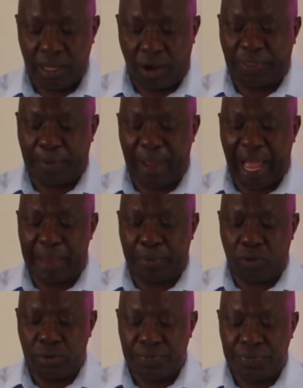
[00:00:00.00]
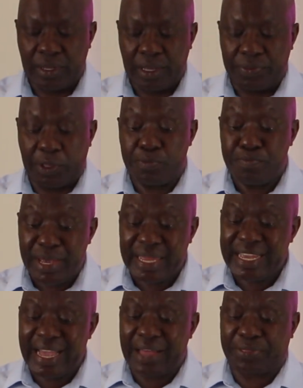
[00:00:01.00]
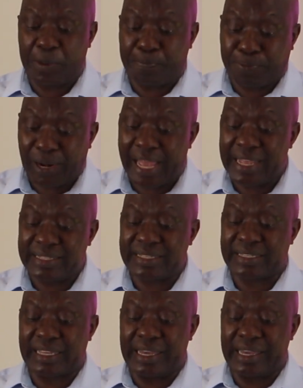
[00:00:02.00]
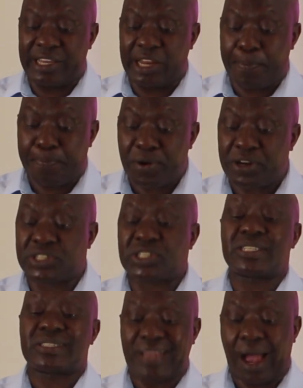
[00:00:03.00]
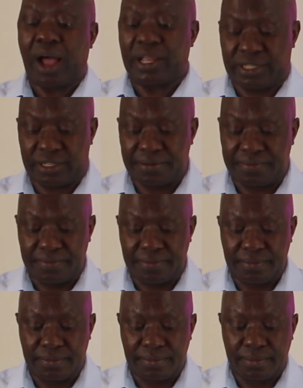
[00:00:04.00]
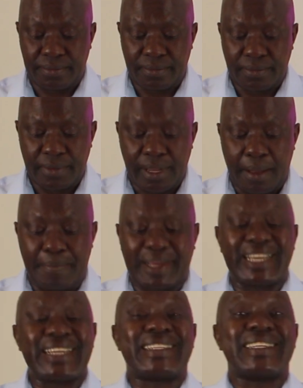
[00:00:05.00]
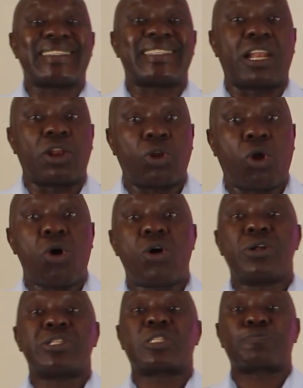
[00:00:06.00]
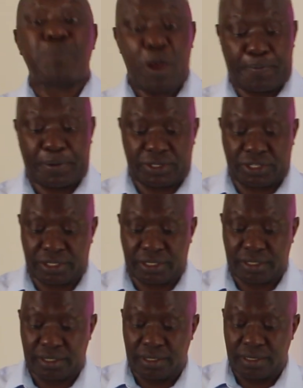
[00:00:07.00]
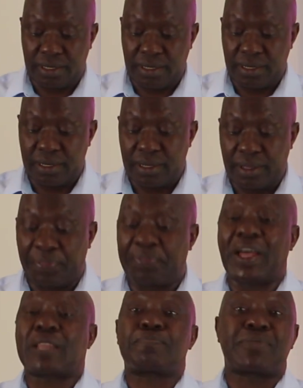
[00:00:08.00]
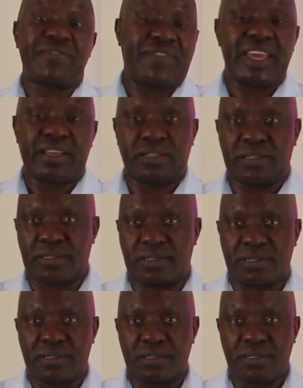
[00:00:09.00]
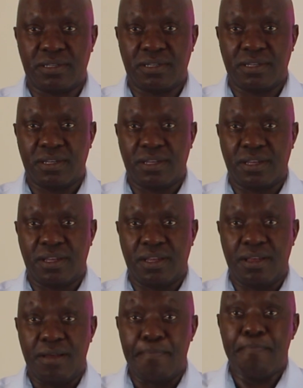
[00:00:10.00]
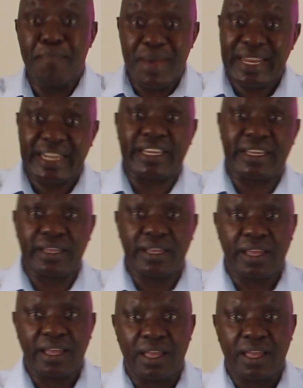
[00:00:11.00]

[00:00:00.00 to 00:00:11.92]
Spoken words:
of the Bible that many are the plans in a person's heart, but it is the Lord's purpose that prevails. Many